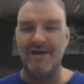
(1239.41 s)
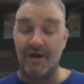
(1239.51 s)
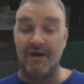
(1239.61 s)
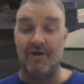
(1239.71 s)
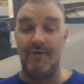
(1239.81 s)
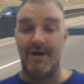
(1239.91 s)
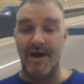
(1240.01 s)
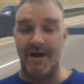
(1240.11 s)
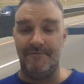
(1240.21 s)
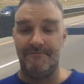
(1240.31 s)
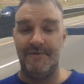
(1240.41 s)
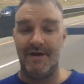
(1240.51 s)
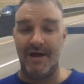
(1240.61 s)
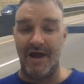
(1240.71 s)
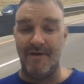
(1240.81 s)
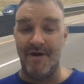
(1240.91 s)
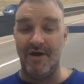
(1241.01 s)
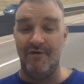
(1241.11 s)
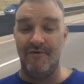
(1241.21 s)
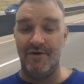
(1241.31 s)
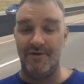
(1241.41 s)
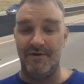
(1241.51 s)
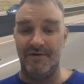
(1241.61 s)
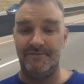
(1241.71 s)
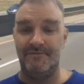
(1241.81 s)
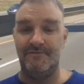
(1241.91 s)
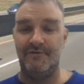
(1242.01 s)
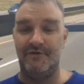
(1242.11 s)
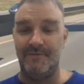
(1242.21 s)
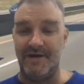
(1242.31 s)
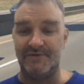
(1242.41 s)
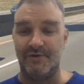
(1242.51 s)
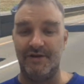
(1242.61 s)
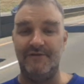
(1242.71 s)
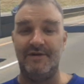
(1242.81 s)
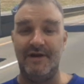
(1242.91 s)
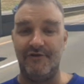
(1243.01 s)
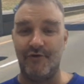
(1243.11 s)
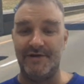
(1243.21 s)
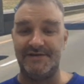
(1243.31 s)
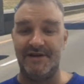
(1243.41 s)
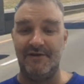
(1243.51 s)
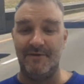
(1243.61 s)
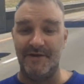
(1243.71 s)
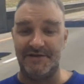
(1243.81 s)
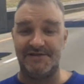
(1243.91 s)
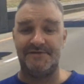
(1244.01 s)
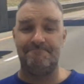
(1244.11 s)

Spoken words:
And here we got it, 8 Mile Road, which means we're leaving Detroit city limits.